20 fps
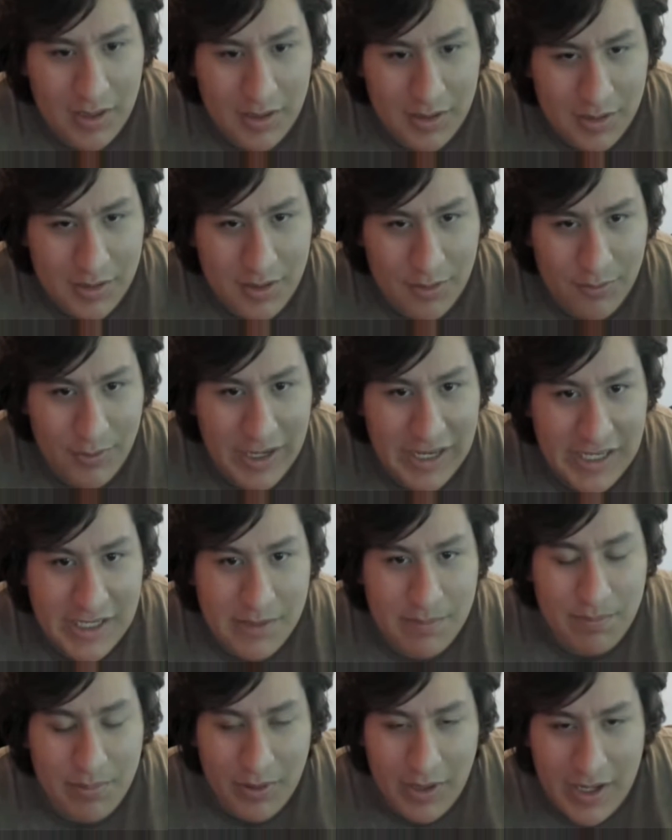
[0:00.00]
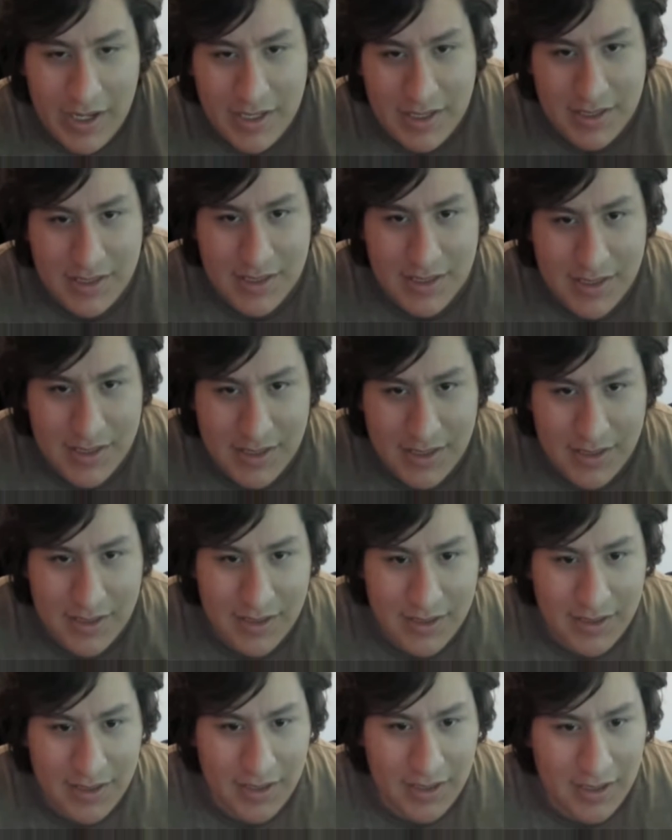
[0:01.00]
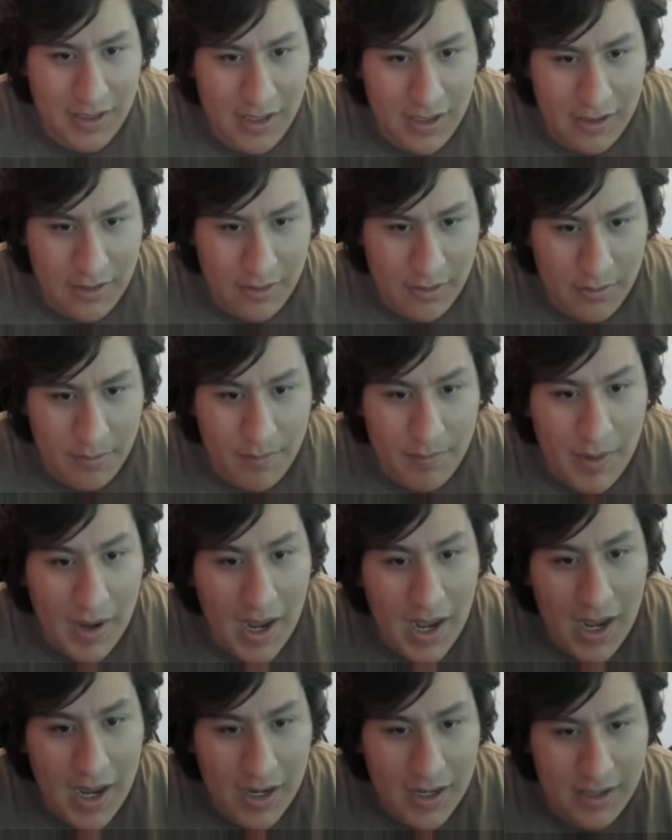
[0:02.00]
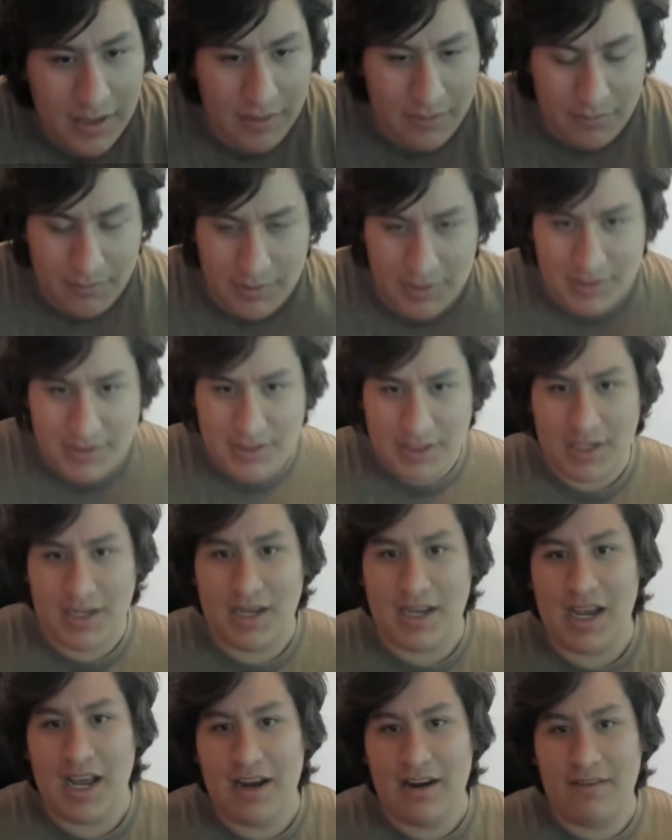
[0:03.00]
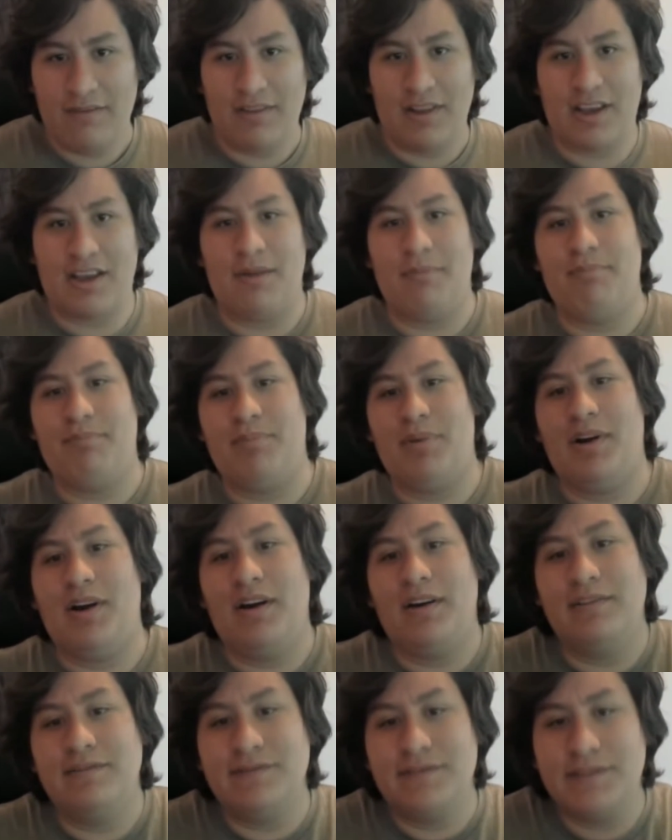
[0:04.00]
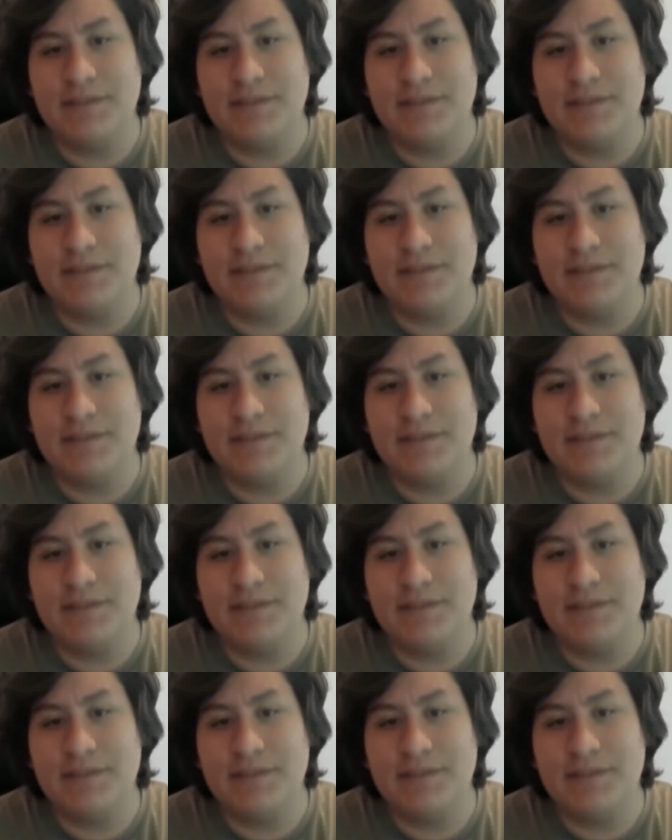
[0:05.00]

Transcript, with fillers: to reach place in your back where it's like kind of like above